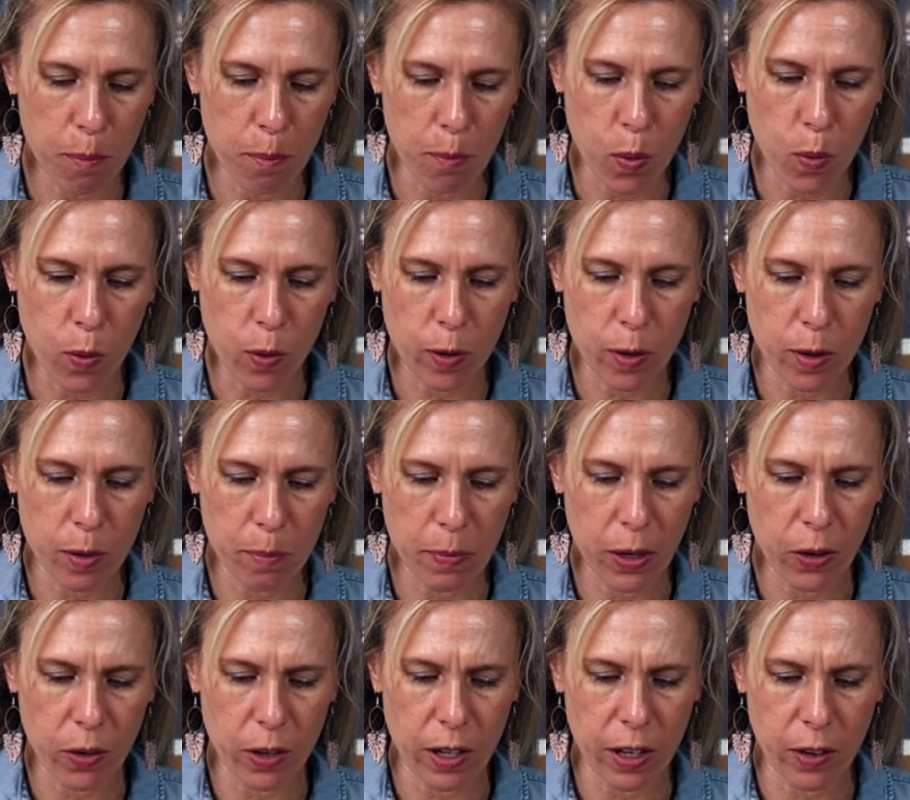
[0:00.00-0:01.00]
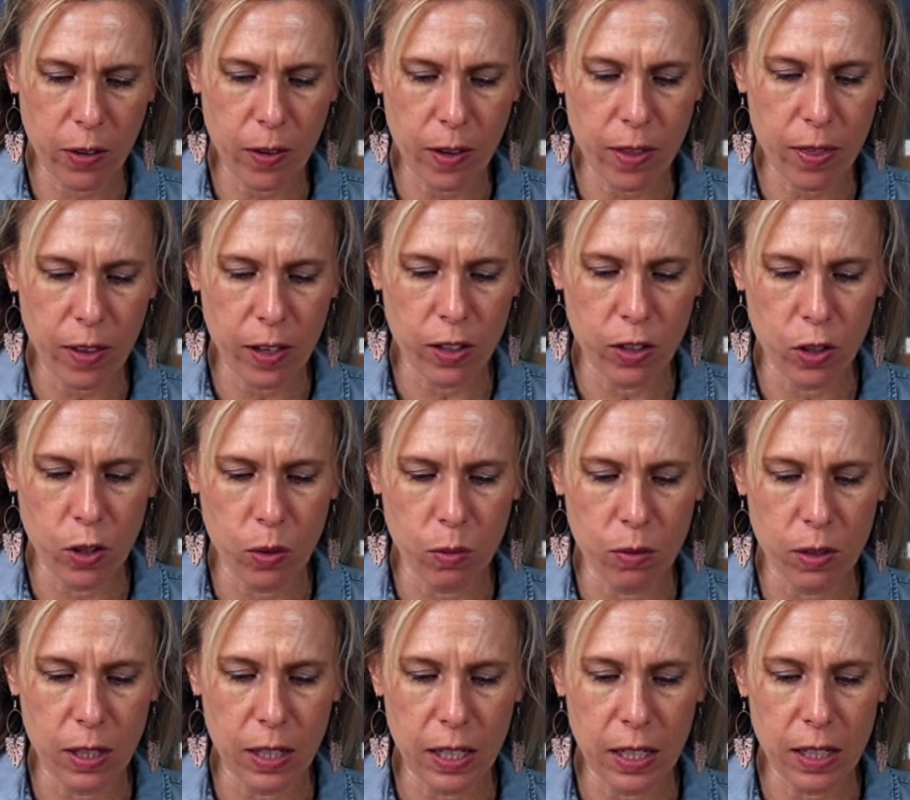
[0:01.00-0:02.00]
more marinara than you
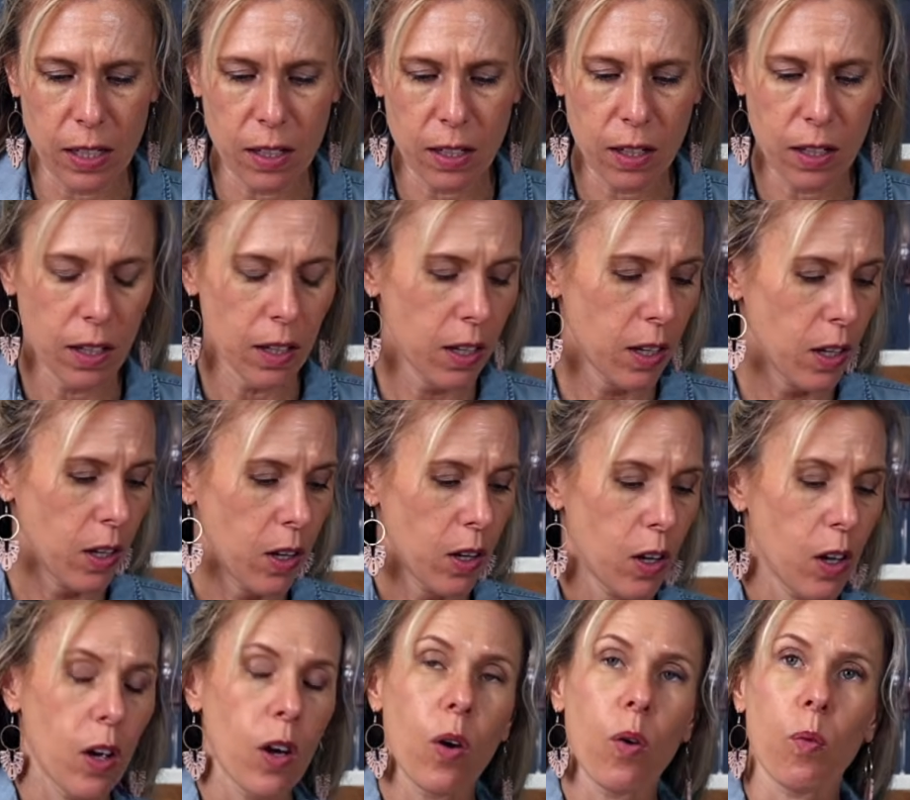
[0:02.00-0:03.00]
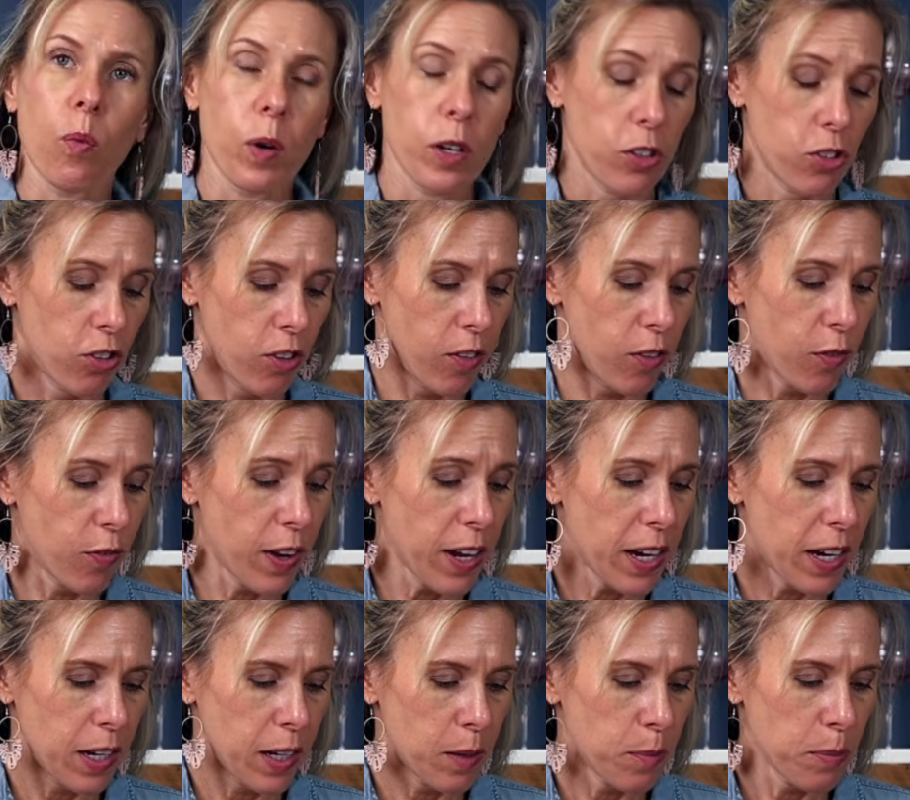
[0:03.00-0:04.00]
need, which is
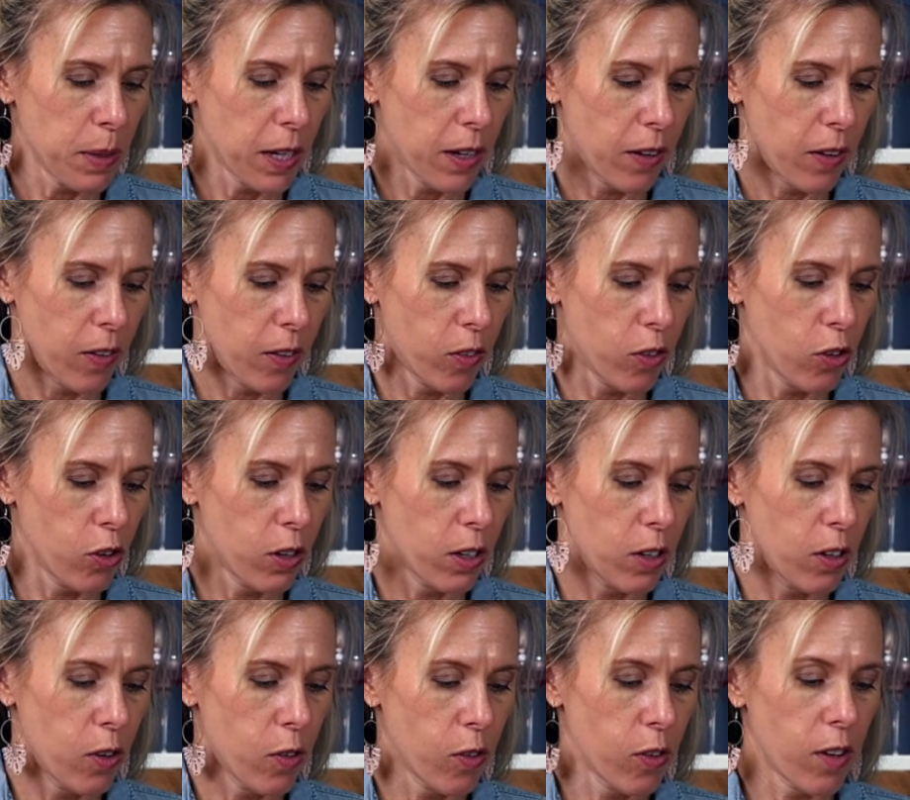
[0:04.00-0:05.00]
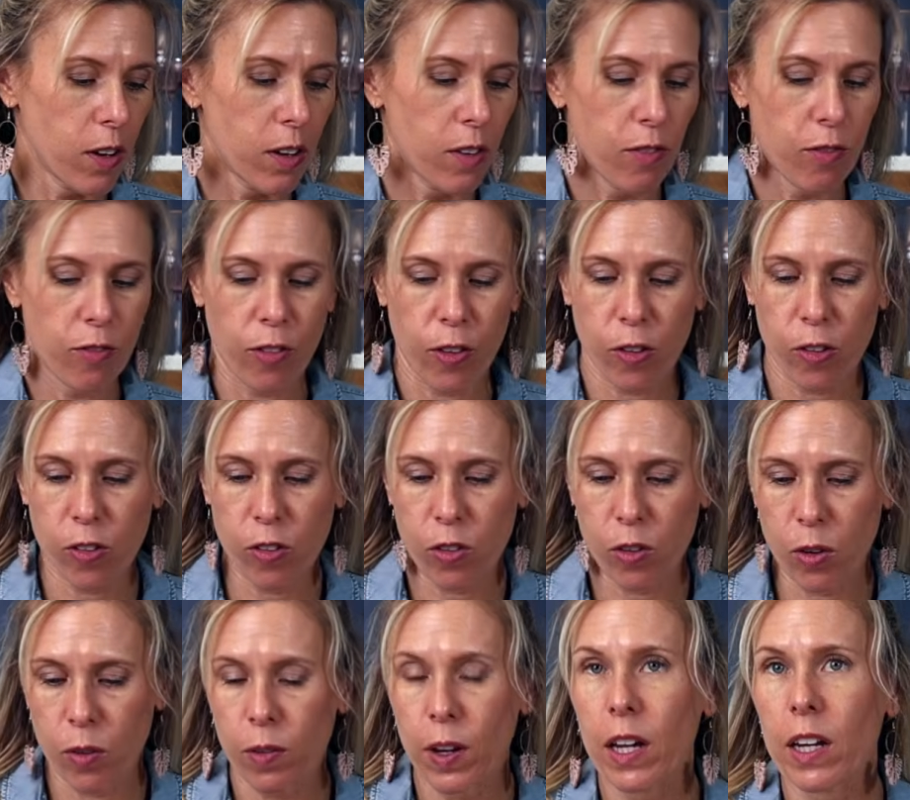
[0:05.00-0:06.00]
fine because you could use it for
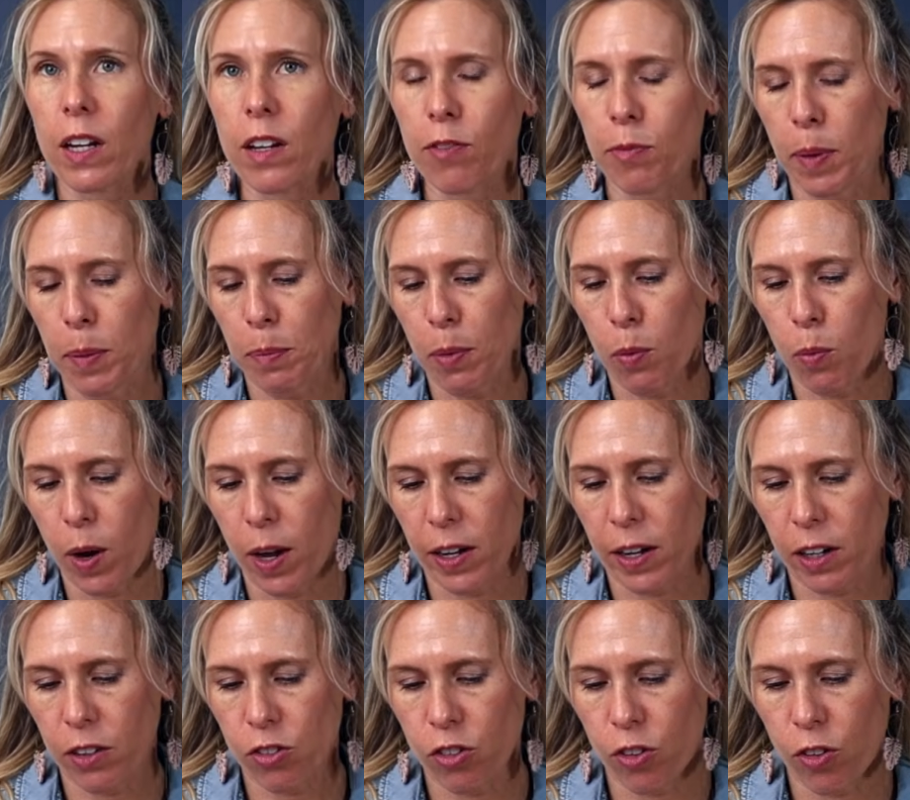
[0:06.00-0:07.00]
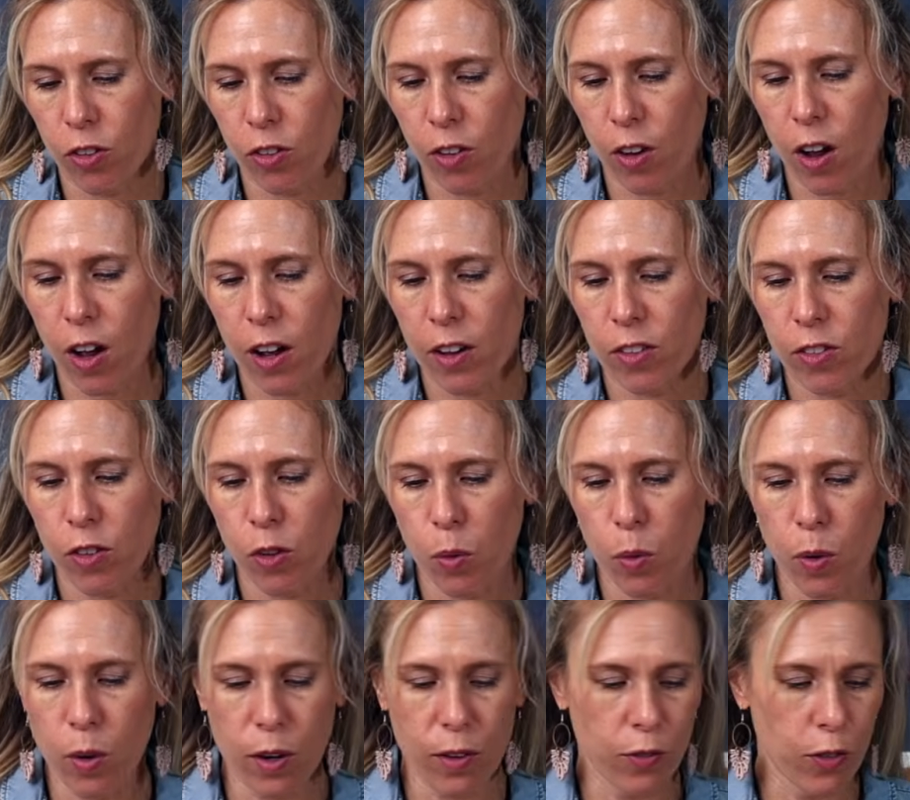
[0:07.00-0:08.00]
serving if people want extra sauce,
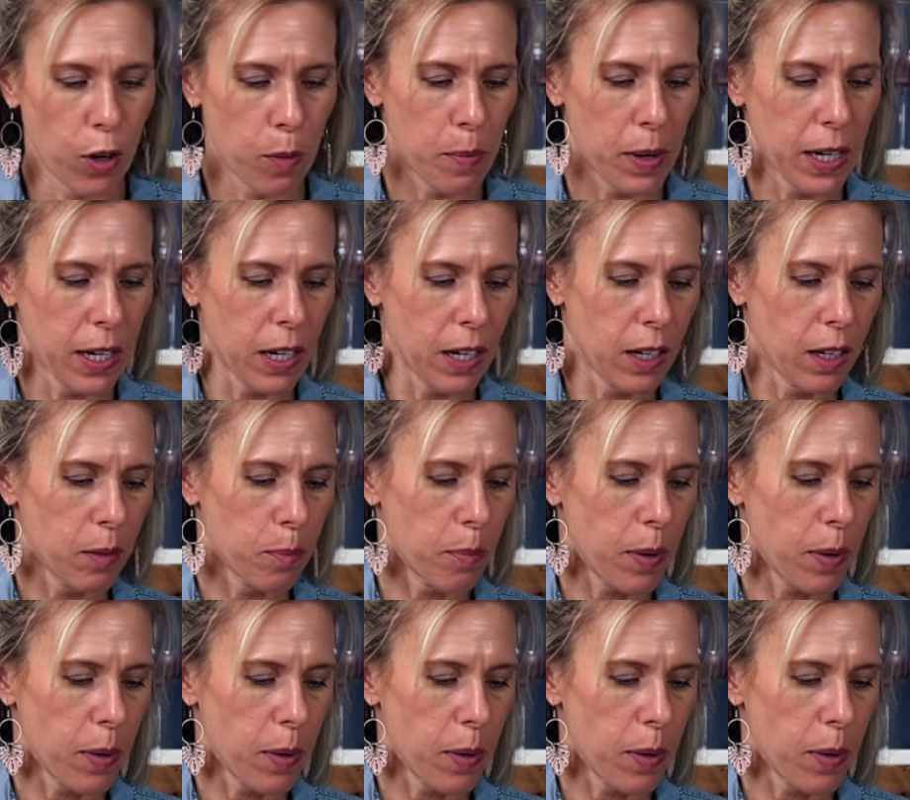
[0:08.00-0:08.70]
or if you're making